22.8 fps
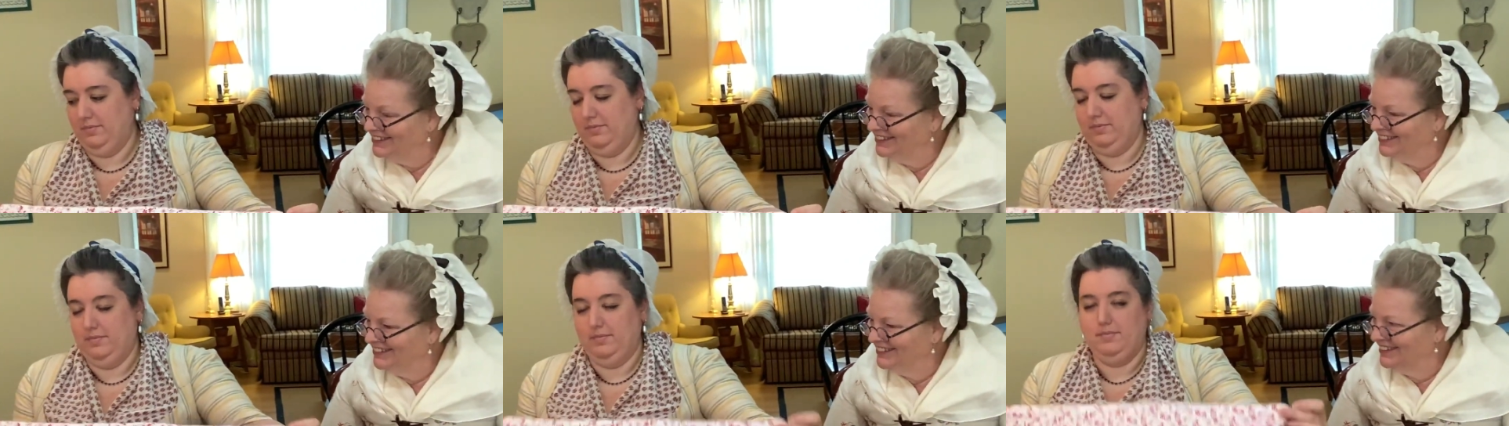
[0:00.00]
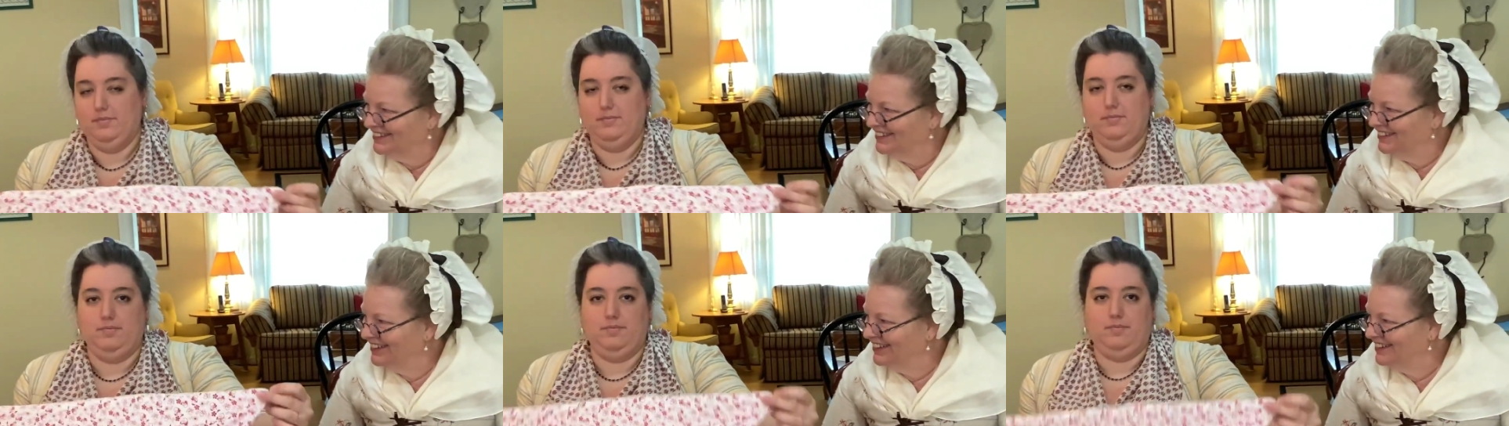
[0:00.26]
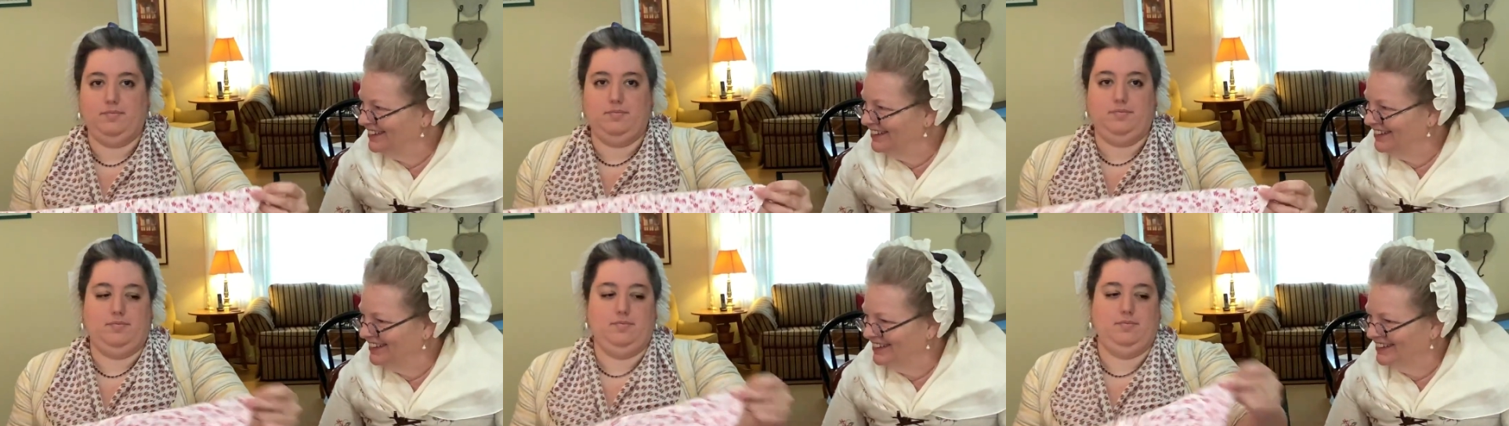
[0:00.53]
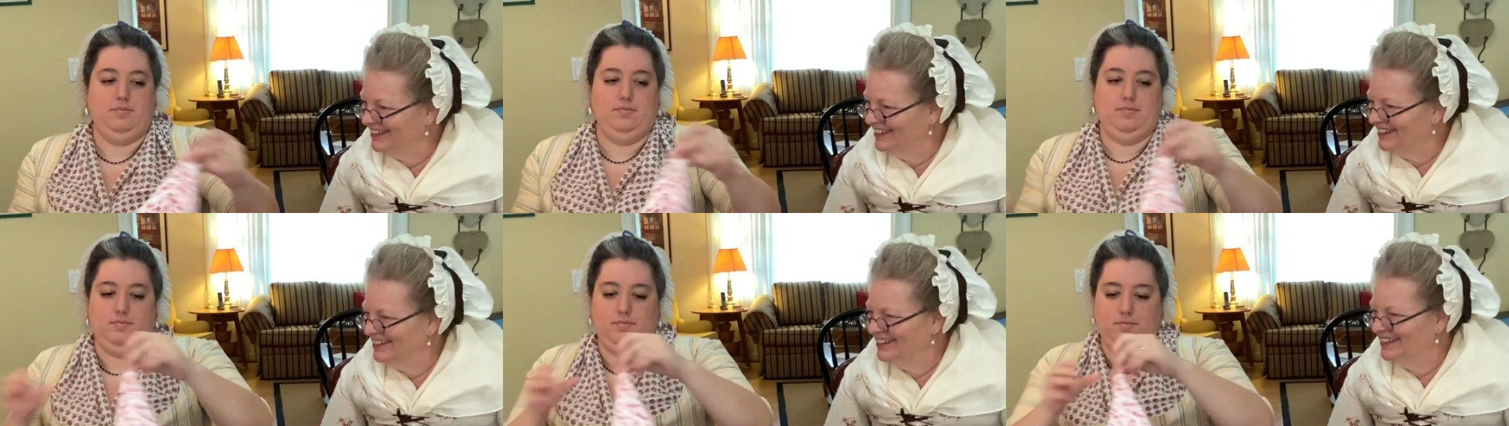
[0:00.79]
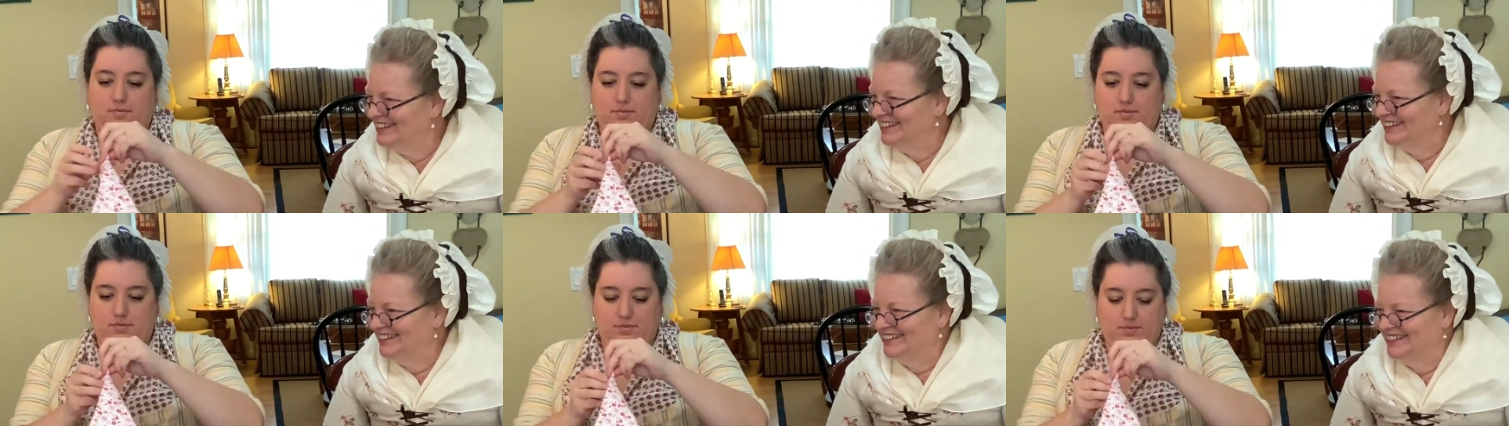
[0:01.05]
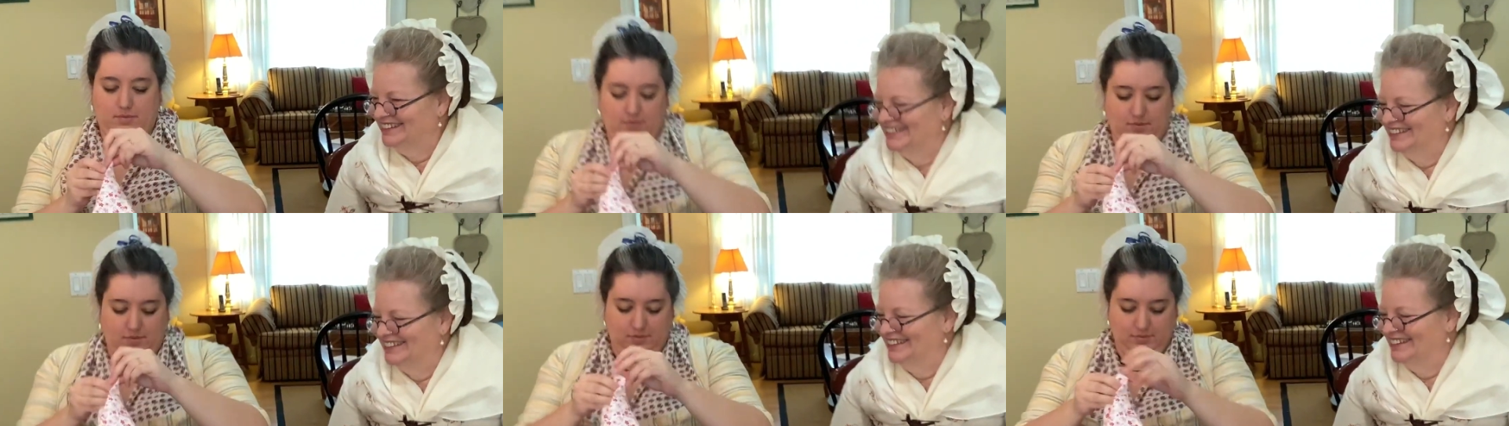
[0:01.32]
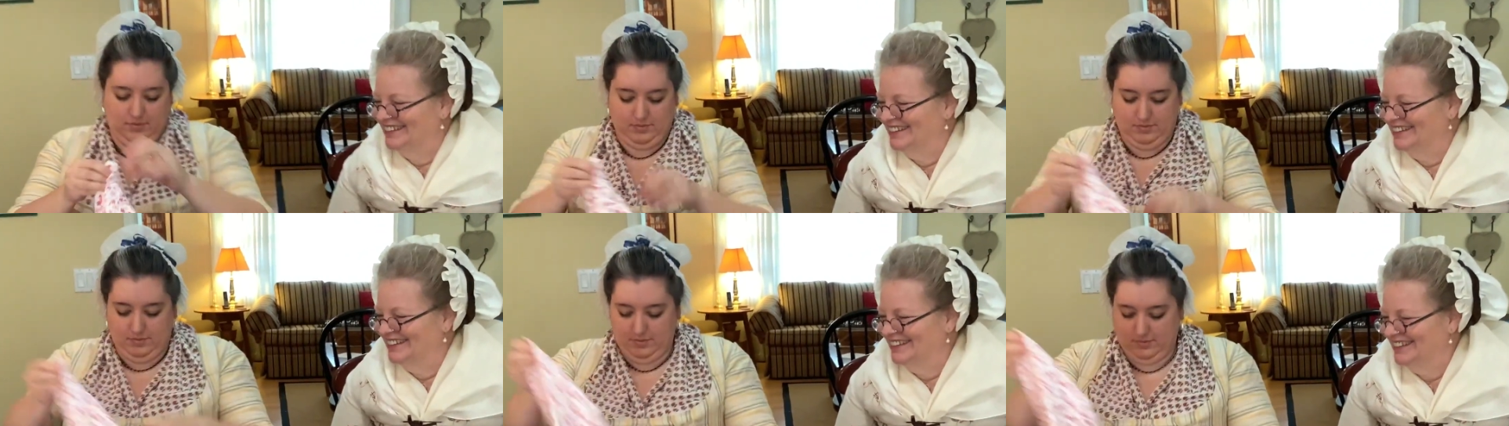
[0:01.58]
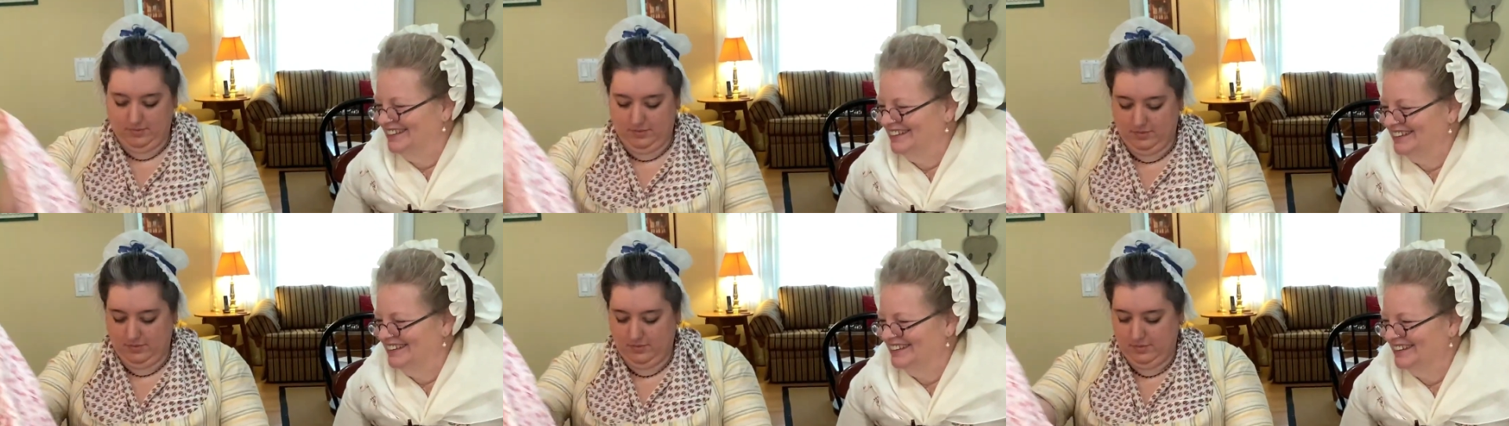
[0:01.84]

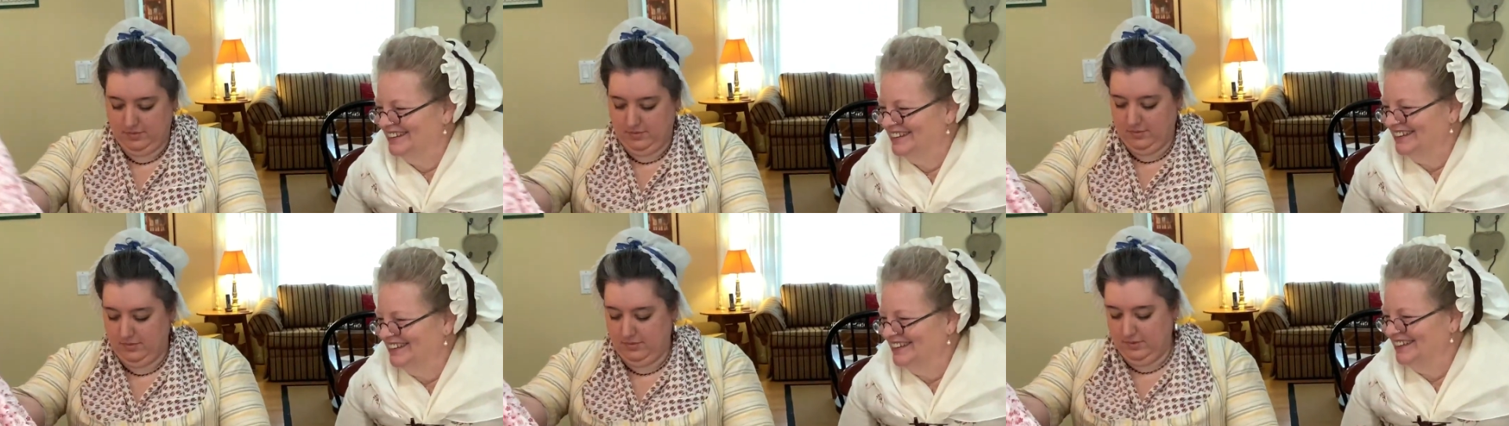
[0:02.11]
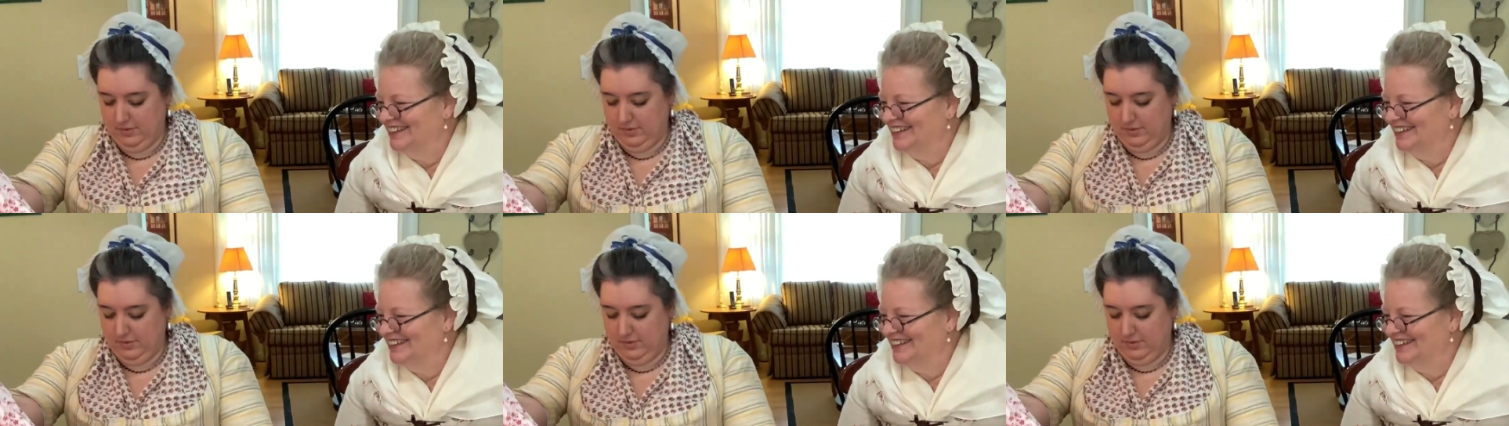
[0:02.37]
Nobody speaks.